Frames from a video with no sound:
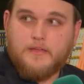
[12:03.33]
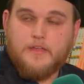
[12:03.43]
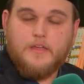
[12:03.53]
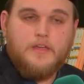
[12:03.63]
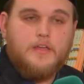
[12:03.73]

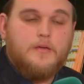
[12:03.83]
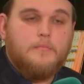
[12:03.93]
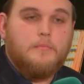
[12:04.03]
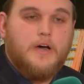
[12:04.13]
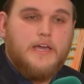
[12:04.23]
Mm-hmm.
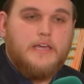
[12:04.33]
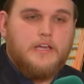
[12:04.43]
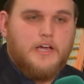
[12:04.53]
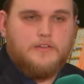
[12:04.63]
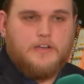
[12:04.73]
My
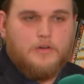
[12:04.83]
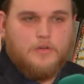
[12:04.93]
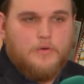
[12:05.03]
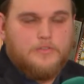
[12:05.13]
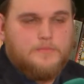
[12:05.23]
kind of, and I'll
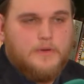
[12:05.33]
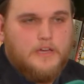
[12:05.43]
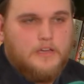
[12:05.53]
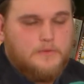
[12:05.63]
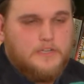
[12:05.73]
go on to my
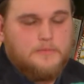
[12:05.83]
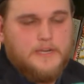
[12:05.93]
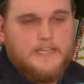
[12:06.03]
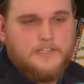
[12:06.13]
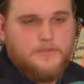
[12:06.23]
argument a little
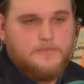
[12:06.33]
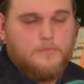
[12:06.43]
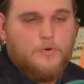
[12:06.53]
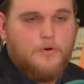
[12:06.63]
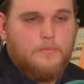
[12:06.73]
bit later, is
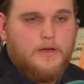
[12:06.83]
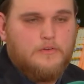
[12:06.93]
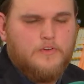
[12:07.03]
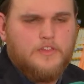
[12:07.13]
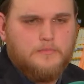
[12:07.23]
more
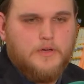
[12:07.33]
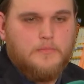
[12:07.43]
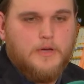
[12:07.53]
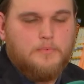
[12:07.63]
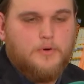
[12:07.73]
about, rather than
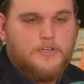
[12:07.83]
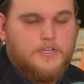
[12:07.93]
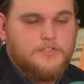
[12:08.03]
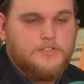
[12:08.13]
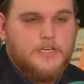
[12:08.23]
my point,
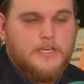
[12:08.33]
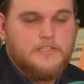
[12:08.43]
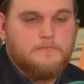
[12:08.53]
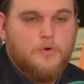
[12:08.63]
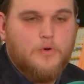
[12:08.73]
I should say,
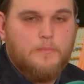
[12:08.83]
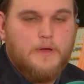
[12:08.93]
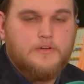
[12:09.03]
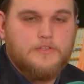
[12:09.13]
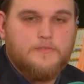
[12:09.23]
is more
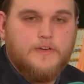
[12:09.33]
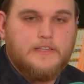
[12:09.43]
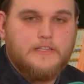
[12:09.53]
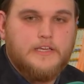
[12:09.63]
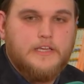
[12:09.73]
about the
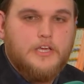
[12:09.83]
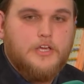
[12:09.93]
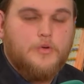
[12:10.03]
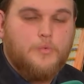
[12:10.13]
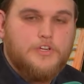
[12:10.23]
fact that
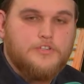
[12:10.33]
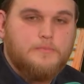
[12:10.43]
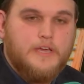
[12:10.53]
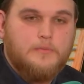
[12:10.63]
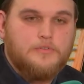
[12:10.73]
we
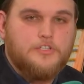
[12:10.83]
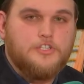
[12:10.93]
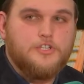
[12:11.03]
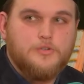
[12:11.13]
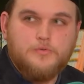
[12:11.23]
should be able to
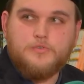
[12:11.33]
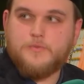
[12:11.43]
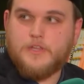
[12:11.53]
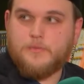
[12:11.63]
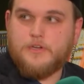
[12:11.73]
choose
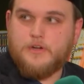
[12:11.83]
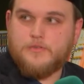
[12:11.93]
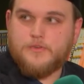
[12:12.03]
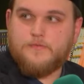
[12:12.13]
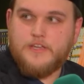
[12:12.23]
whether we go
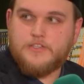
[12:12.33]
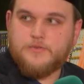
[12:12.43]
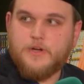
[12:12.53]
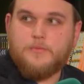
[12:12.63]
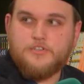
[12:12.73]
to a faith
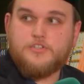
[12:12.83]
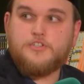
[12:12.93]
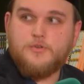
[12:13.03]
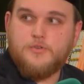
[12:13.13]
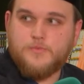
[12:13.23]
school, and we should
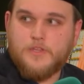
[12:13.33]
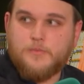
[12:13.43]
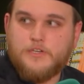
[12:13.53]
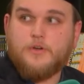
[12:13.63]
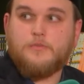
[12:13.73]
choose whether
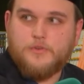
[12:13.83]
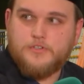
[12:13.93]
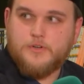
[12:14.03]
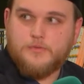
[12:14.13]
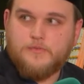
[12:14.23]
we don't want
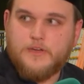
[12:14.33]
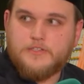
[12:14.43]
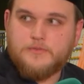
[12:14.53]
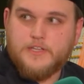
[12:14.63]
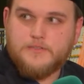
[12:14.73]
to go to a faith
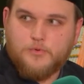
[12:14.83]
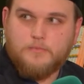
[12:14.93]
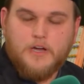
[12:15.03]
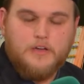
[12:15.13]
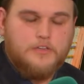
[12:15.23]
school. That's more
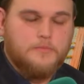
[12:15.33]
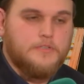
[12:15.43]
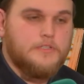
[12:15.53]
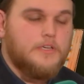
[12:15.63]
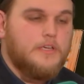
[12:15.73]
my
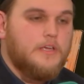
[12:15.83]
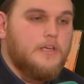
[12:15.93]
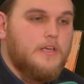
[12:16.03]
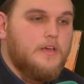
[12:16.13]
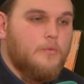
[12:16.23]
argument. Mm.
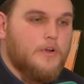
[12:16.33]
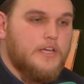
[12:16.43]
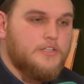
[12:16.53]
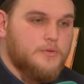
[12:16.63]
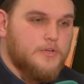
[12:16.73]
What
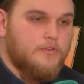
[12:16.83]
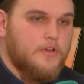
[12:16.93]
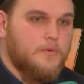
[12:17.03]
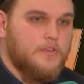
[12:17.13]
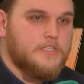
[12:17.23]
I do
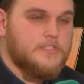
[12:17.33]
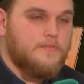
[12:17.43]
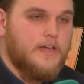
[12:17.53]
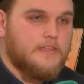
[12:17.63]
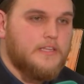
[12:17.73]
agree with is the
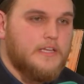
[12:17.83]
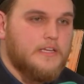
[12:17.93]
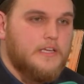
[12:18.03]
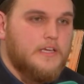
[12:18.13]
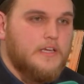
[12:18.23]
fact that,
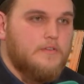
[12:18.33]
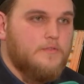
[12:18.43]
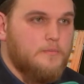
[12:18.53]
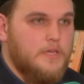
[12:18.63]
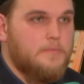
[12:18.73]

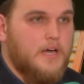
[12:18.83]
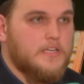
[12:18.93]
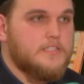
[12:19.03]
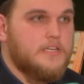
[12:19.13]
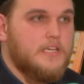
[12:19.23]
for me
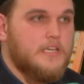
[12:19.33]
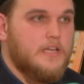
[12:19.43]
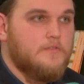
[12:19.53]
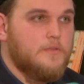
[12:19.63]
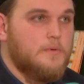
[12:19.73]
personally,
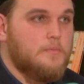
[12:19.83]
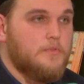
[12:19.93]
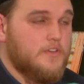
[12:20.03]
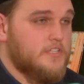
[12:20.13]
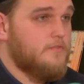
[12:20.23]
and for the
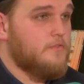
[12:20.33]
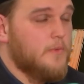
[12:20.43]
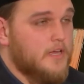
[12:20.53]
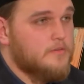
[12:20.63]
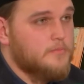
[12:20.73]
people that say from
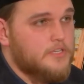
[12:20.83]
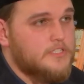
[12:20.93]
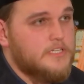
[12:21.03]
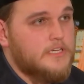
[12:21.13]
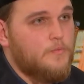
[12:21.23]
my
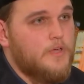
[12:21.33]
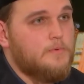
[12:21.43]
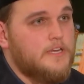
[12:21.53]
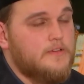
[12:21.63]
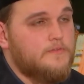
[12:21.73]
community, we
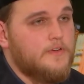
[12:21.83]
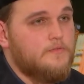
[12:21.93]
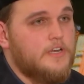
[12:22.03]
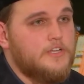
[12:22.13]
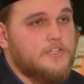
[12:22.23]
believe that
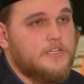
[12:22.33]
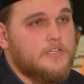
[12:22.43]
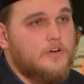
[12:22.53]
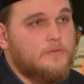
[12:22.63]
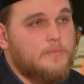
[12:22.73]
religion
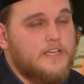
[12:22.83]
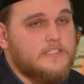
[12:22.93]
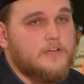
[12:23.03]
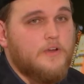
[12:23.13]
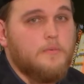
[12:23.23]
and God plays
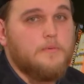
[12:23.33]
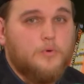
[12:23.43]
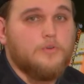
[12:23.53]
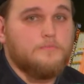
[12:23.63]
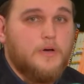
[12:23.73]
an incredibly
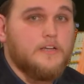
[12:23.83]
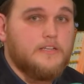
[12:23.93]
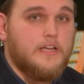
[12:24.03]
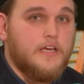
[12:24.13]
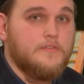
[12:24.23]
important part
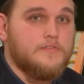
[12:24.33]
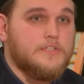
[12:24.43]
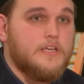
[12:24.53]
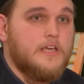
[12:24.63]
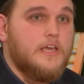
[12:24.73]
in our
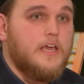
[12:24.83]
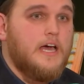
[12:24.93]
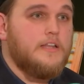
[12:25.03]
lives. Mm.